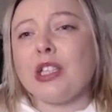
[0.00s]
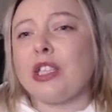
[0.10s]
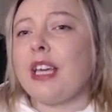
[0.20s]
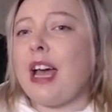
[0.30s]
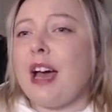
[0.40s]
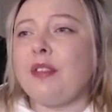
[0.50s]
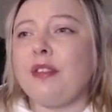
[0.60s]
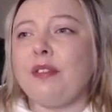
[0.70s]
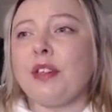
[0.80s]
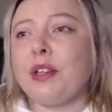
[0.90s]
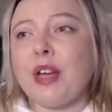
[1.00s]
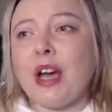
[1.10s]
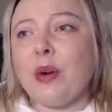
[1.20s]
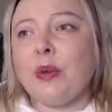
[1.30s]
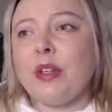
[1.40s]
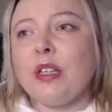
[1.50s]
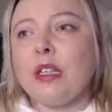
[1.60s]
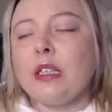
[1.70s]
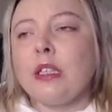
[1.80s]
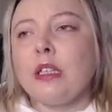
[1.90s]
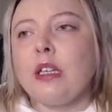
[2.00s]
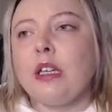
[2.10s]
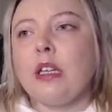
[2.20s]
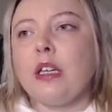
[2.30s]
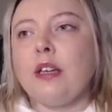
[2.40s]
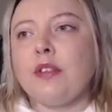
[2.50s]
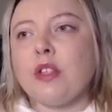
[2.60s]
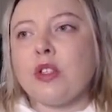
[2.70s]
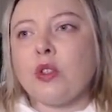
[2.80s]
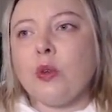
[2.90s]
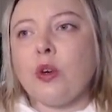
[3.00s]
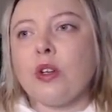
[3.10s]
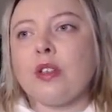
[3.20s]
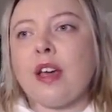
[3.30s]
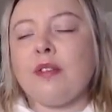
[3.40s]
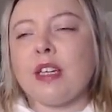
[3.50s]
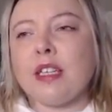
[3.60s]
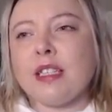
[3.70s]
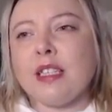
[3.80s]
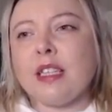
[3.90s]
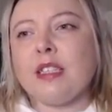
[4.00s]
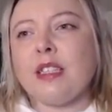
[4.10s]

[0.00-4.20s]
haven't figured out if the stores have a consistent